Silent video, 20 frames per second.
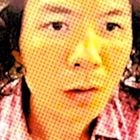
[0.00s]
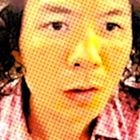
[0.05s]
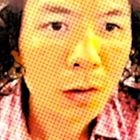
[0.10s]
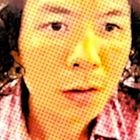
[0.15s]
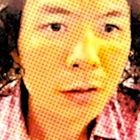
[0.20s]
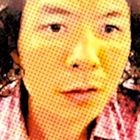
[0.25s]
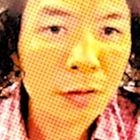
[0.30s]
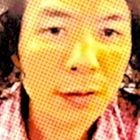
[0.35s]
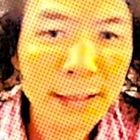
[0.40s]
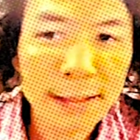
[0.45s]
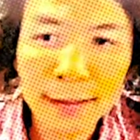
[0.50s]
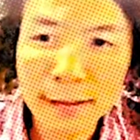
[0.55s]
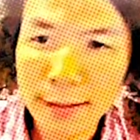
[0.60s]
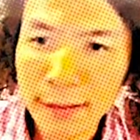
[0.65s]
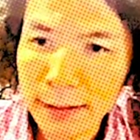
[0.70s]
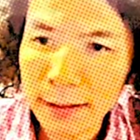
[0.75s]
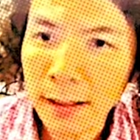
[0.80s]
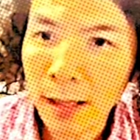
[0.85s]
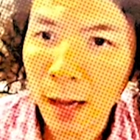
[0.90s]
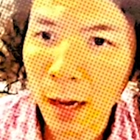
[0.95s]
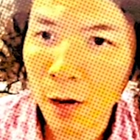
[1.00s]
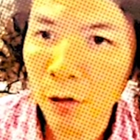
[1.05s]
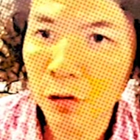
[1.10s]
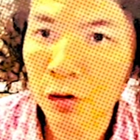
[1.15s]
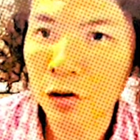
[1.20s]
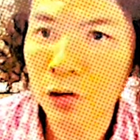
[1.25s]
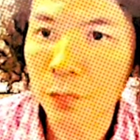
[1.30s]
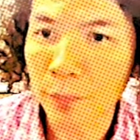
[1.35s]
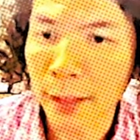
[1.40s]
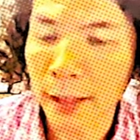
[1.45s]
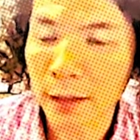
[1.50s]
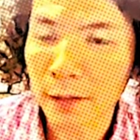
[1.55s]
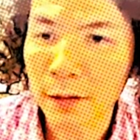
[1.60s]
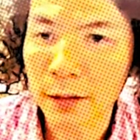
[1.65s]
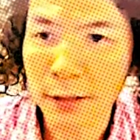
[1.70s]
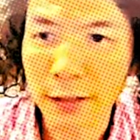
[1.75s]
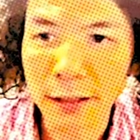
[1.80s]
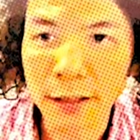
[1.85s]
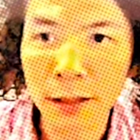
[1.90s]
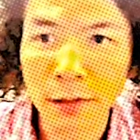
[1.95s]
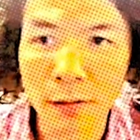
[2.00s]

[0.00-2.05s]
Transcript: this is how you make initial